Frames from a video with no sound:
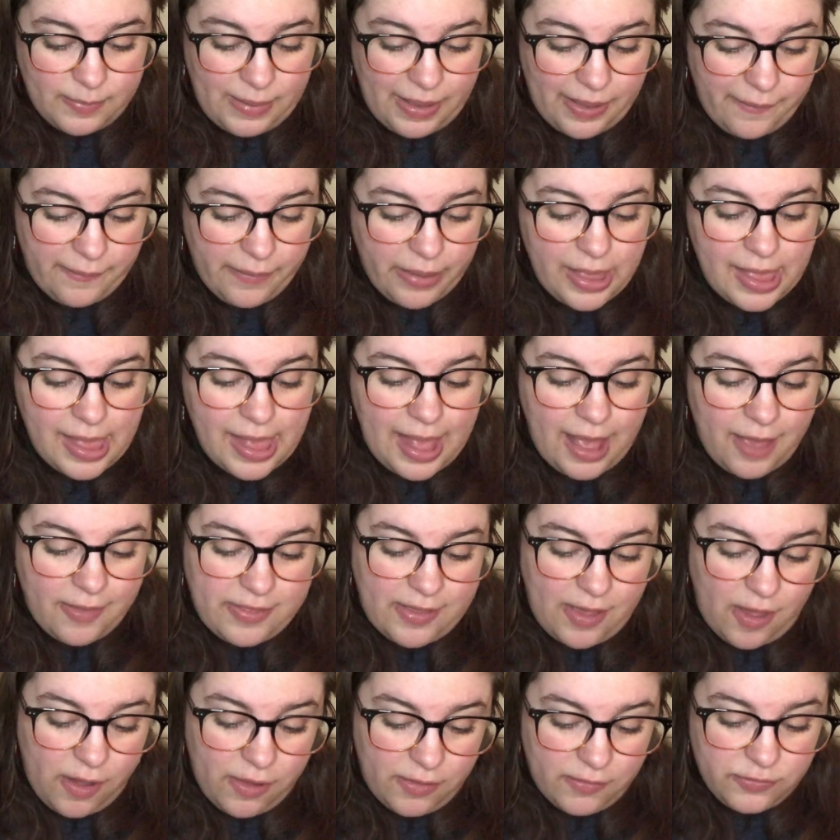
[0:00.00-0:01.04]
about how
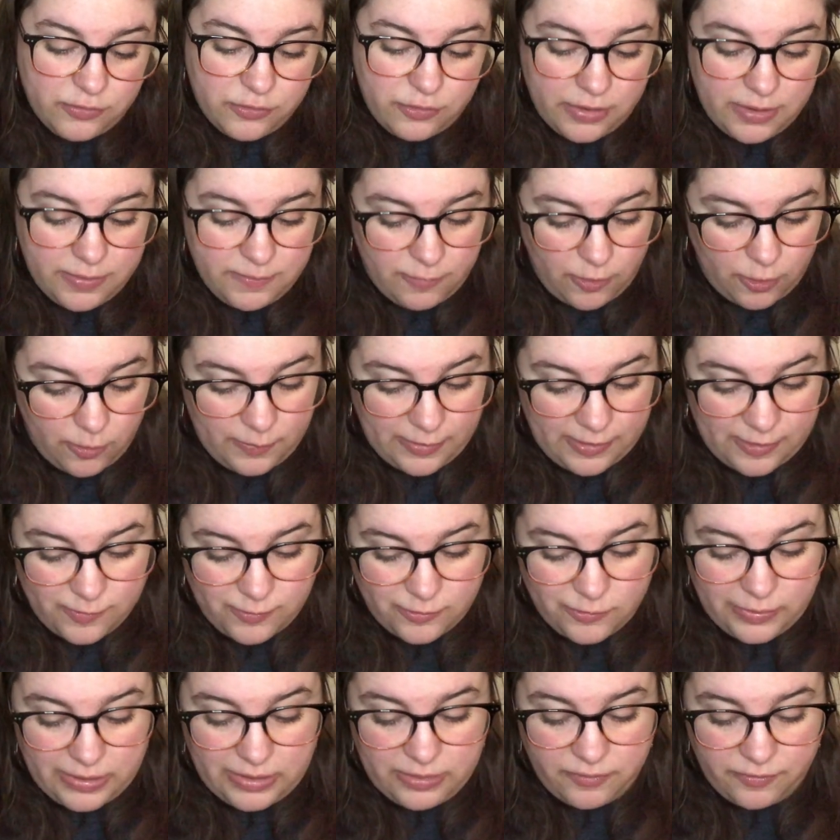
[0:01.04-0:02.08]
the on screen romance
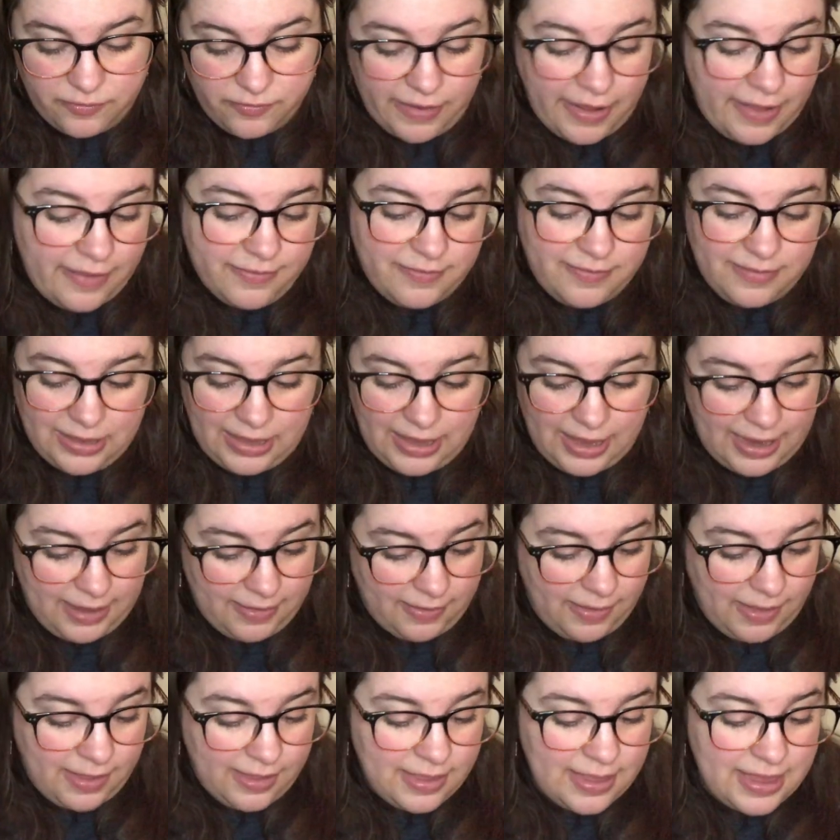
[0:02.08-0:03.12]
between Franz and
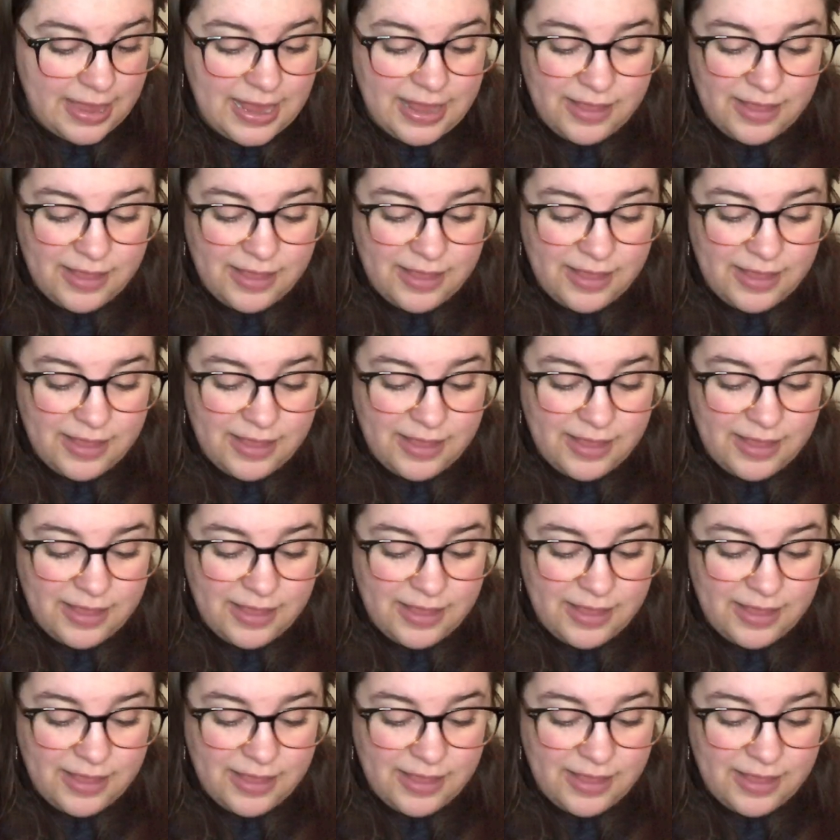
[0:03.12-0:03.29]
Kyla